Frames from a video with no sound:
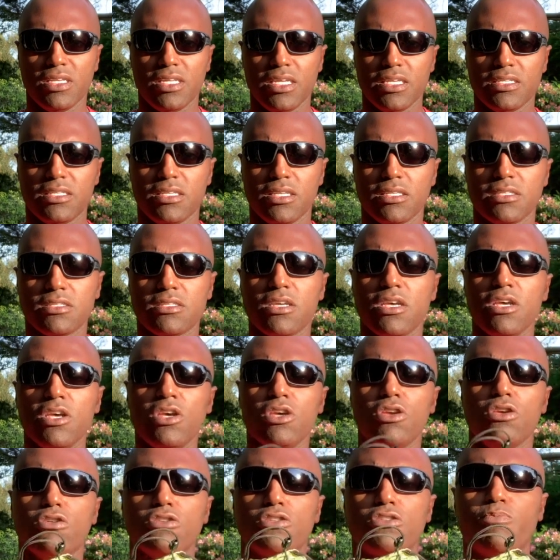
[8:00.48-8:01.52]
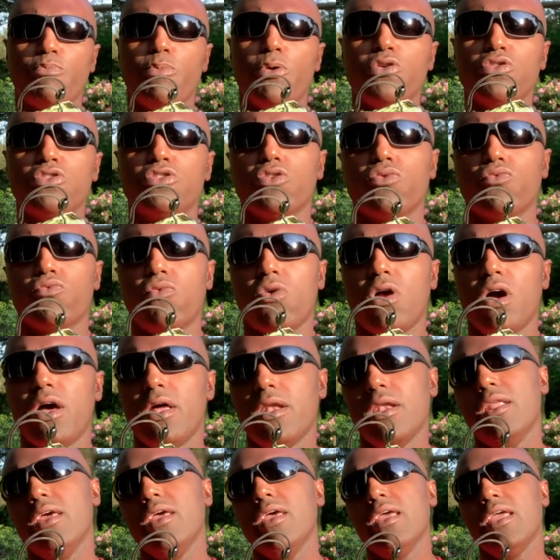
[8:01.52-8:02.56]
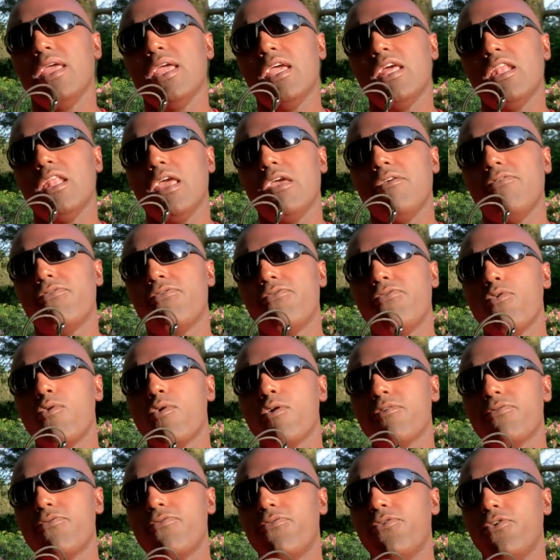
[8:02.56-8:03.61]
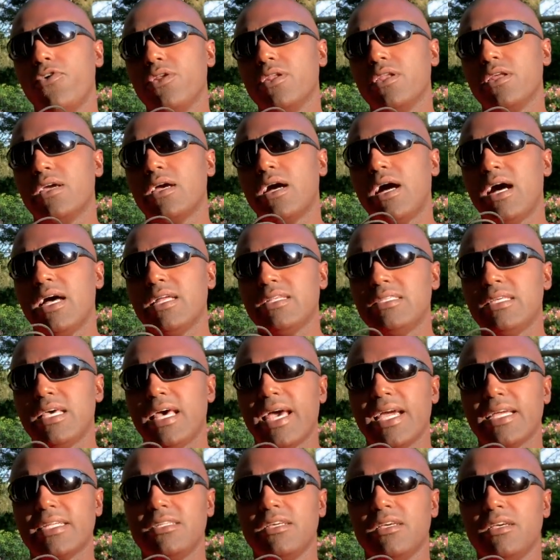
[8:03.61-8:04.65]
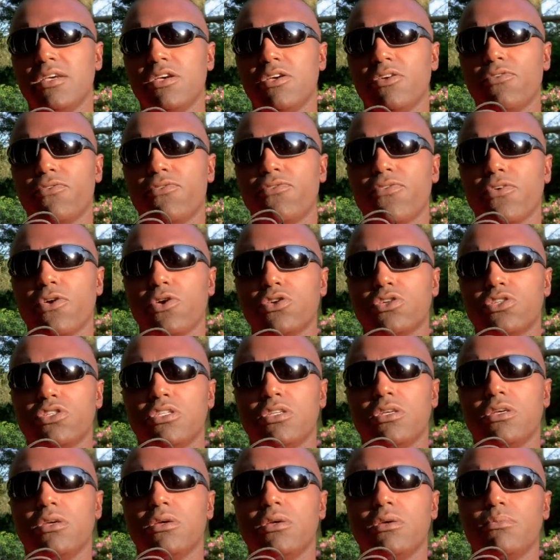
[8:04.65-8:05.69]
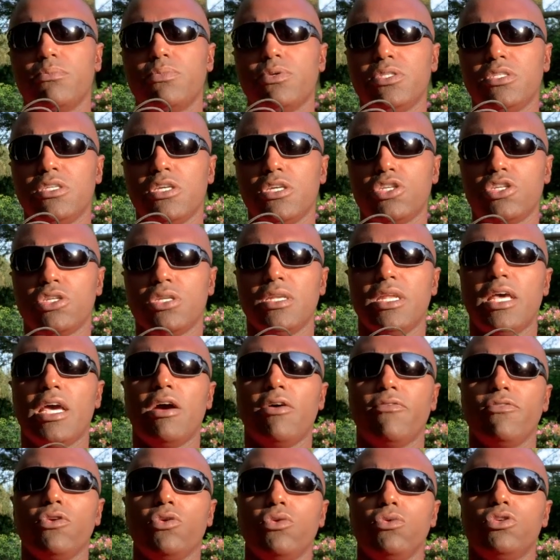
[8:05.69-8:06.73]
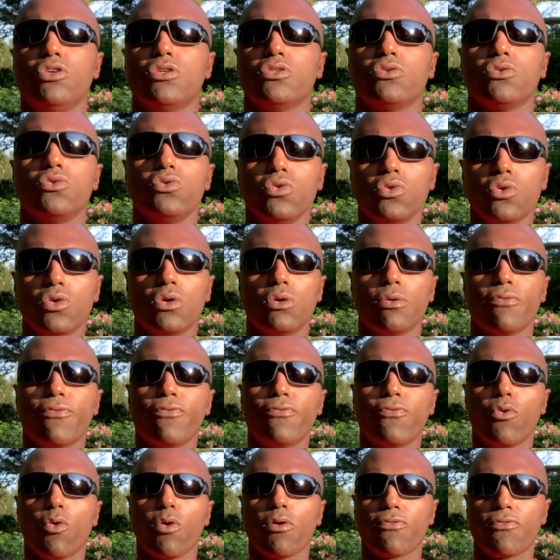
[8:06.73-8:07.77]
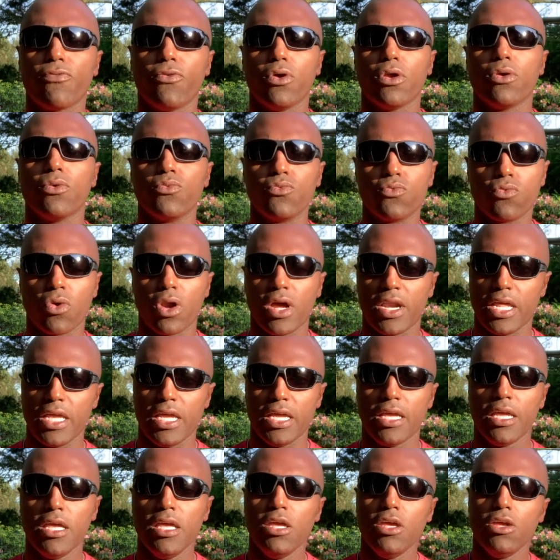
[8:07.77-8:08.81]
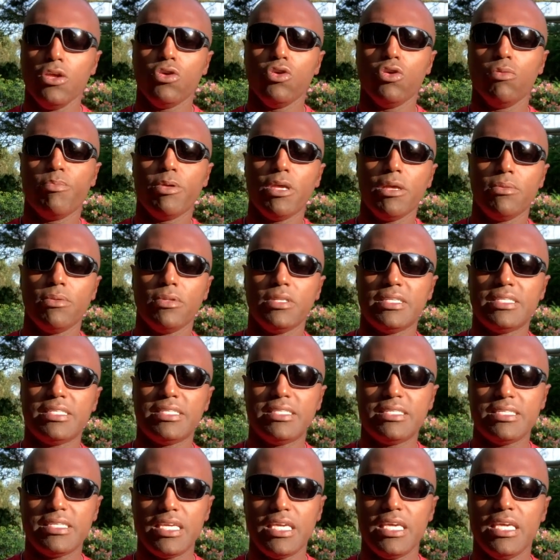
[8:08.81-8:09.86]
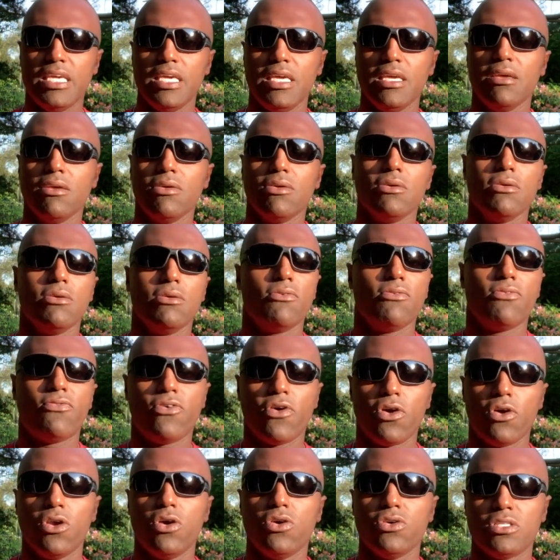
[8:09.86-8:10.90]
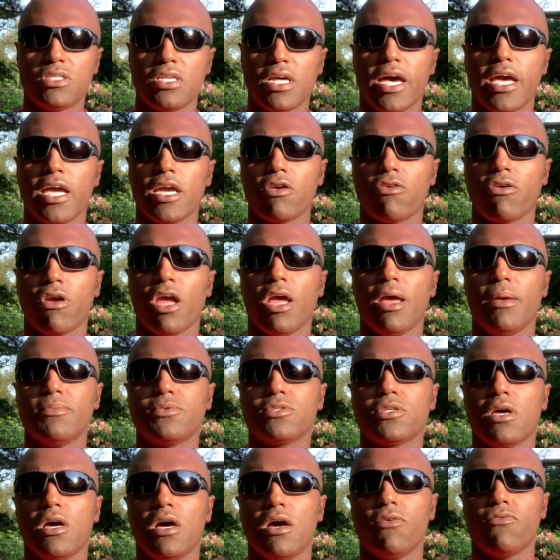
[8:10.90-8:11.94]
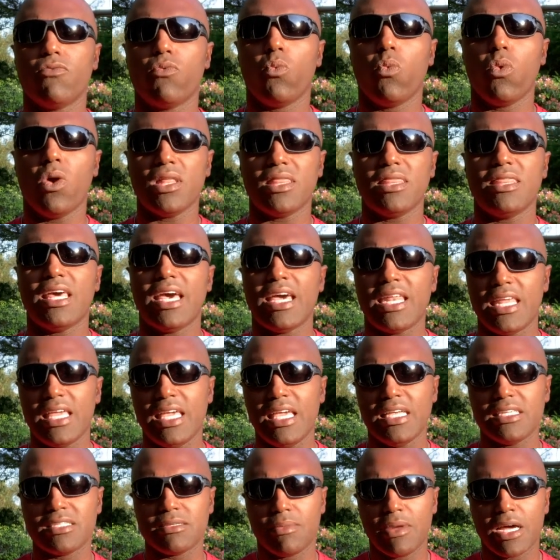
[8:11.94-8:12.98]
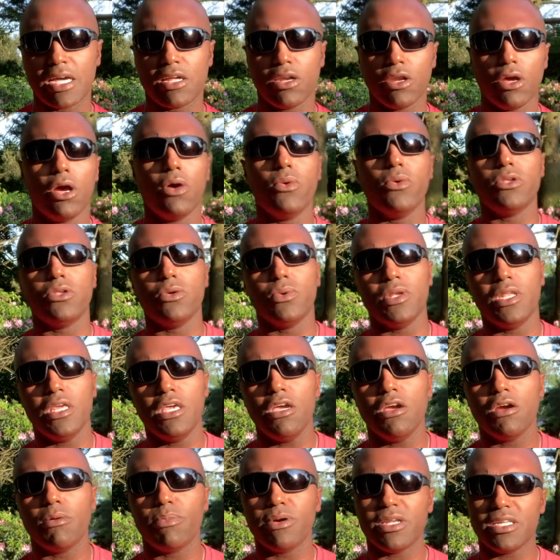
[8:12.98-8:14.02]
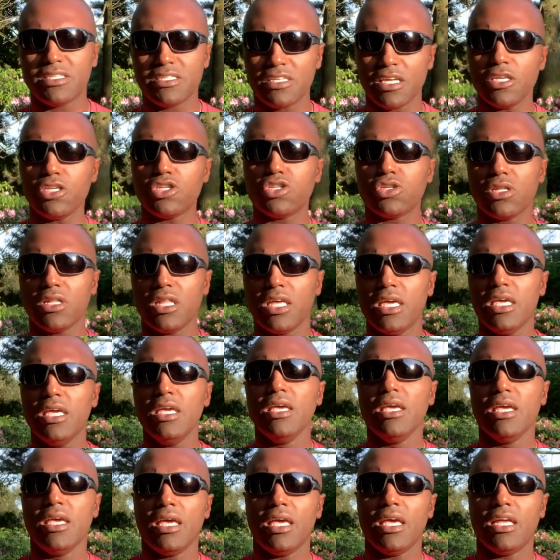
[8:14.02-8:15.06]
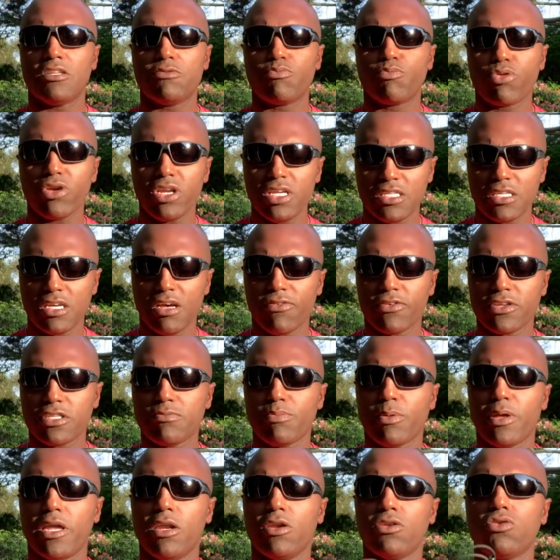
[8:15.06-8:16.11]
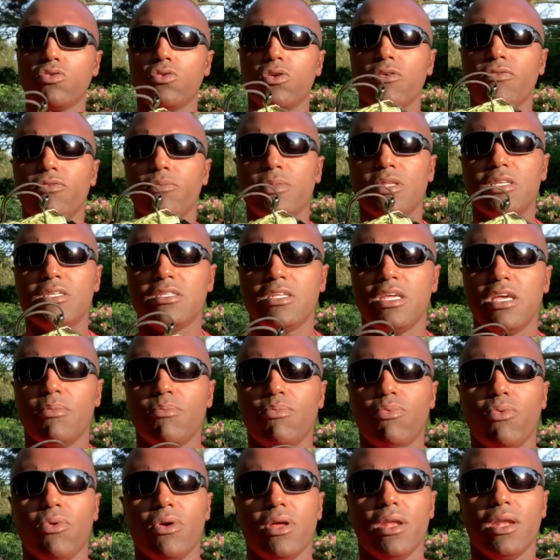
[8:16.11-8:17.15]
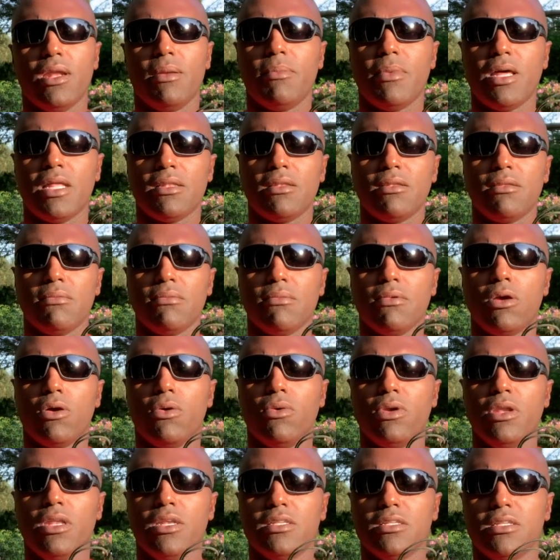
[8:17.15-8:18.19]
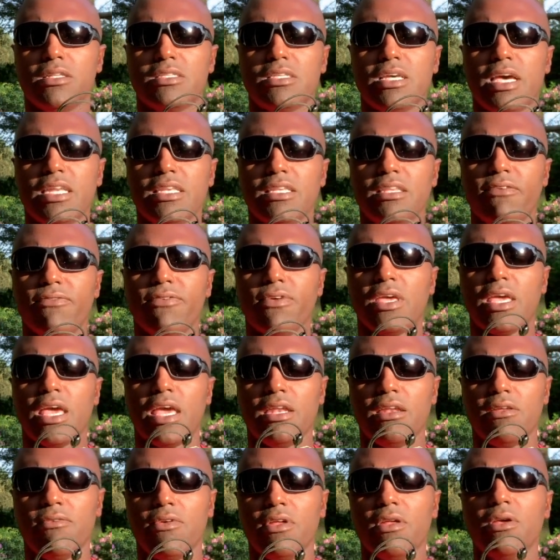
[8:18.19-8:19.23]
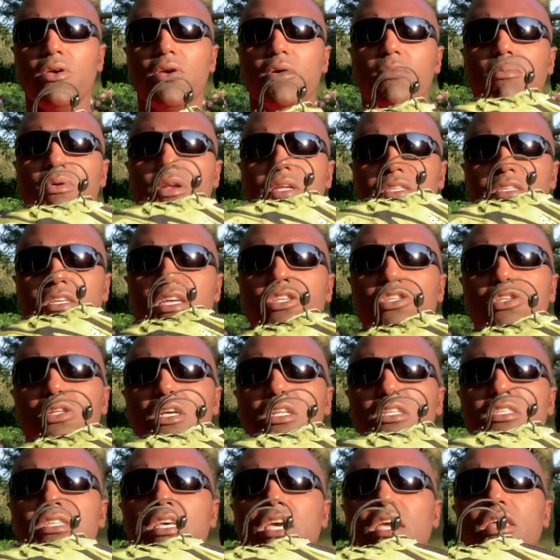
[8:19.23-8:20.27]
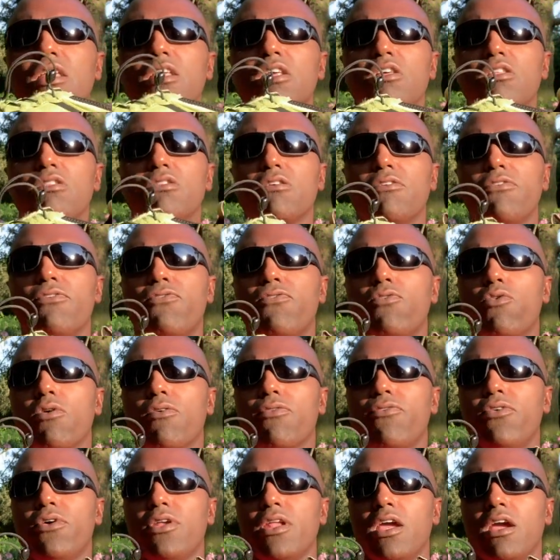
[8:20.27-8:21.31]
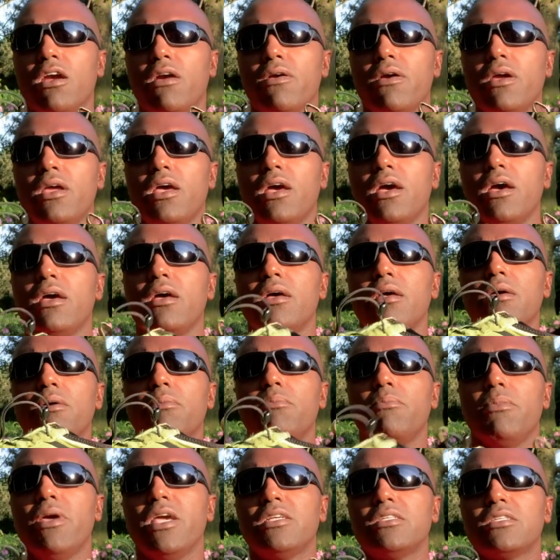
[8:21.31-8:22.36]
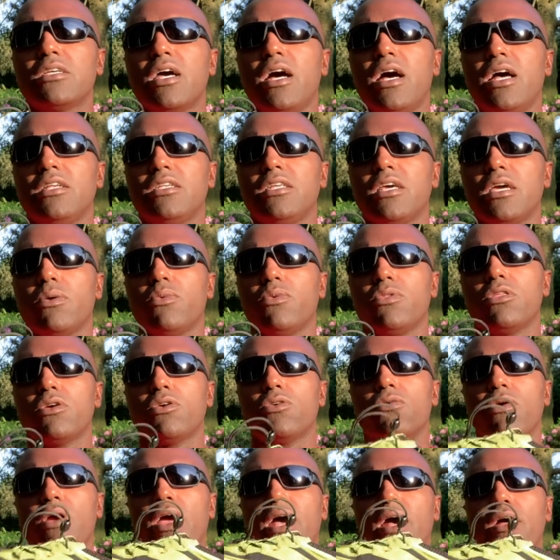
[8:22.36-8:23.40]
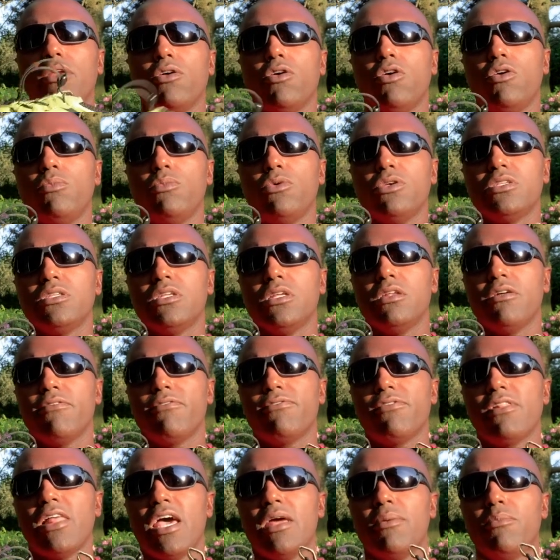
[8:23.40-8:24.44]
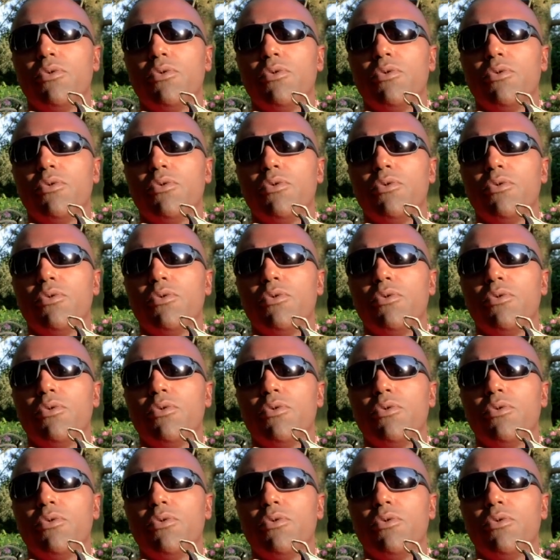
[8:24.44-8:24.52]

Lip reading: distance. You're supposed to run in a 4 foot contact first position. Now, if you just Google 4 foot running, you'll be able to see photos, diagrams of what that is. I'm not going to go into it here, but essentially it's pretty self-explanatory from the standpoint, and I'm not going into the scientific end of it, but essentially it's saying the 4 foot area makes contact with the ground almost in a flat